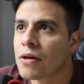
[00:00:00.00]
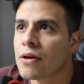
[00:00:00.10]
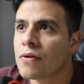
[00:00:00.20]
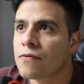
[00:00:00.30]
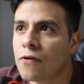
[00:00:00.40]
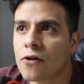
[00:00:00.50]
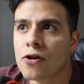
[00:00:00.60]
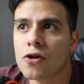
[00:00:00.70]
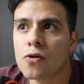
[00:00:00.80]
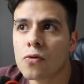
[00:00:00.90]
For
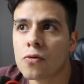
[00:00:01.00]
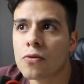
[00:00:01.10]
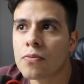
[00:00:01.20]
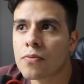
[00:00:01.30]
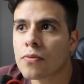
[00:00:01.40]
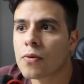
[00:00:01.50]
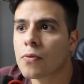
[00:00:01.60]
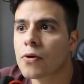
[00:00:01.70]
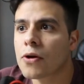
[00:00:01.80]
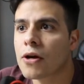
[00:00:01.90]
null,
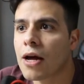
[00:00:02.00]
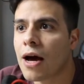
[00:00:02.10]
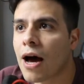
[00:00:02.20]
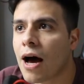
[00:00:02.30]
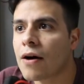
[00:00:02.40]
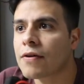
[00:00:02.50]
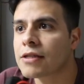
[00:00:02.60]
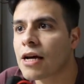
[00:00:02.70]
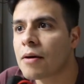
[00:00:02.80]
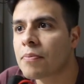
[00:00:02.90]
we're going to have a
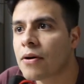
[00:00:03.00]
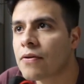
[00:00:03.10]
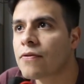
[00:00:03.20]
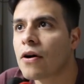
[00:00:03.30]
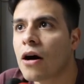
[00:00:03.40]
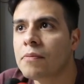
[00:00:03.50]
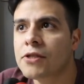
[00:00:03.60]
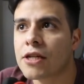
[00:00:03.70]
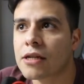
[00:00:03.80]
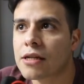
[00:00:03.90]
type of
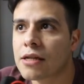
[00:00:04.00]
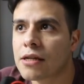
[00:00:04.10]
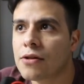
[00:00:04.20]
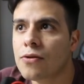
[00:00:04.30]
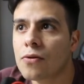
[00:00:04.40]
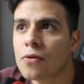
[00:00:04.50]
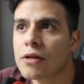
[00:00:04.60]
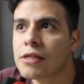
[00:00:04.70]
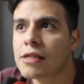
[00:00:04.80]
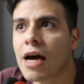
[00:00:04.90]
object. Null
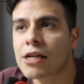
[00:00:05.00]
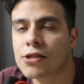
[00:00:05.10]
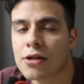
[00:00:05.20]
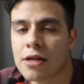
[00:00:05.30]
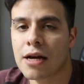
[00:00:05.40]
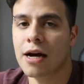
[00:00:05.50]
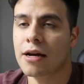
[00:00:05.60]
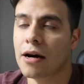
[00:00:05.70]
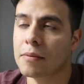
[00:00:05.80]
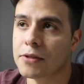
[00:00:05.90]
is actually an
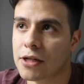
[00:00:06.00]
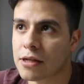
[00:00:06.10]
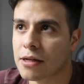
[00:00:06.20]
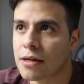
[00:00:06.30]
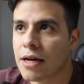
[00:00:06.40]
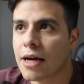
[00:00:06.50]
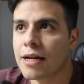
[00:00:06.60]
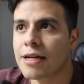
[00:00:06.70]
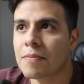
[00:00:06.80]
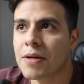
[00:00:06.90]
object, and
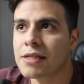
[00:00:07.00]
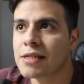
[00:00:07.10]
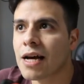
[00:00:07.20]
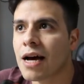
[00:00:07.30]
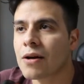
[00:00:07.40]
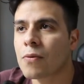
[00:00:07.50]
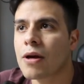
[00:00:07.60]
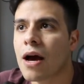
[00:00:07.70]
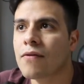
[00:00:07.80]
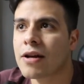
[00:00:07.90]
it means that we
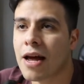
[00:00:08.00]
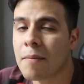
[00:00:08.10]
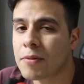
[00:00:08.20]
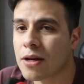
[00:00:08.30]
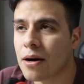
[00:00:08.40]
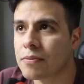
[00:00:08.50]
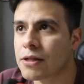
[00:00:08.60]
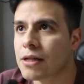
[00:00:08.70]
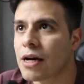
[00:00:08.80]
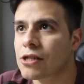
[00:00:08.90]
have an empty
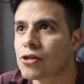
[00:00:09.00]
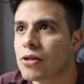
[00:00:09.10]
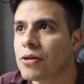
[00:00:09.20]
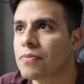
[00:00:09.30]
object actually.